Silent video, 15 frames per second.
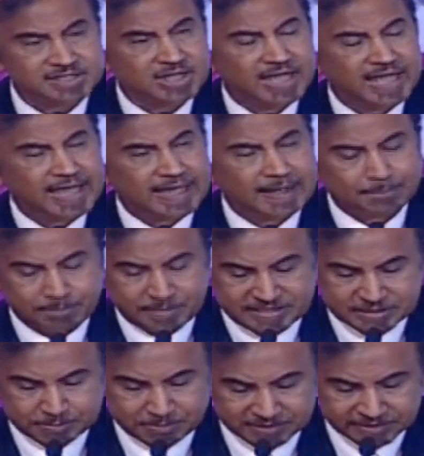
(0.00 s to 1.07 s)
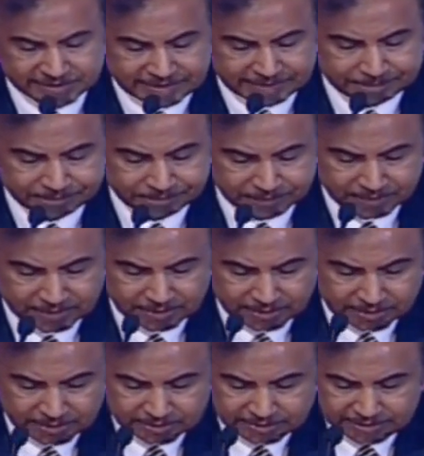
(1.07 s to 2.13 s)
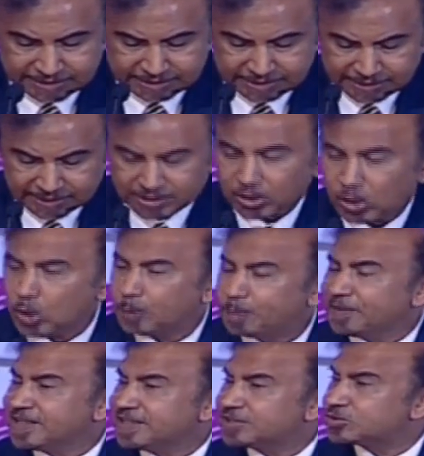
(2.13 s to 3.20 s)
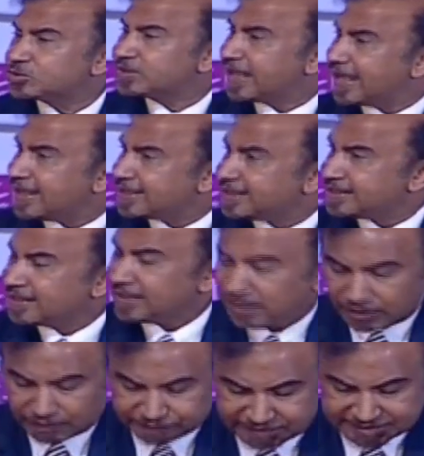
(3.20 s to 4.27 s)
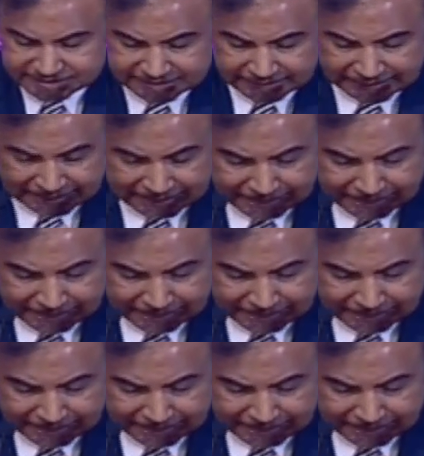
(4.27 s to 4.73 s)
and peace building. The opening today of the Salam